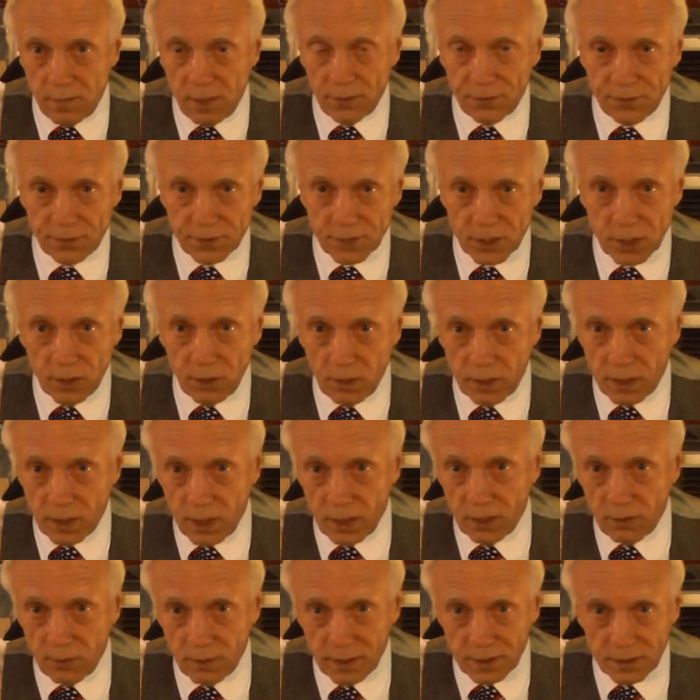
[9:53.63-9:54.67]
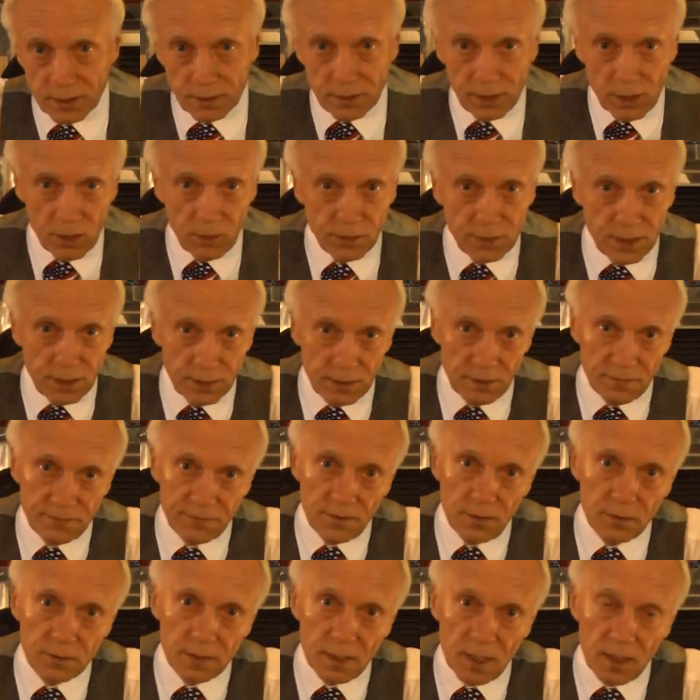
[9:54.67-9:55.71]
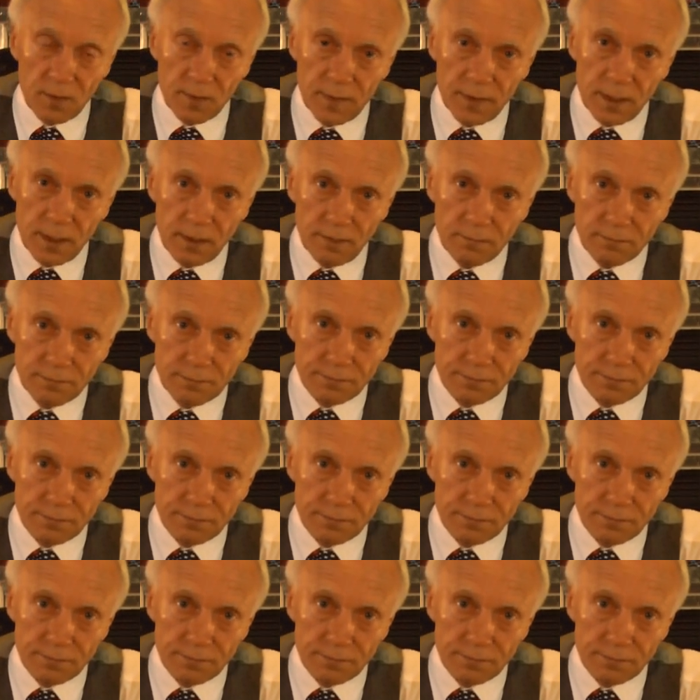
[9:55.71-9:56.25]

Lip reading: month or so ago was Nokia, the phone company,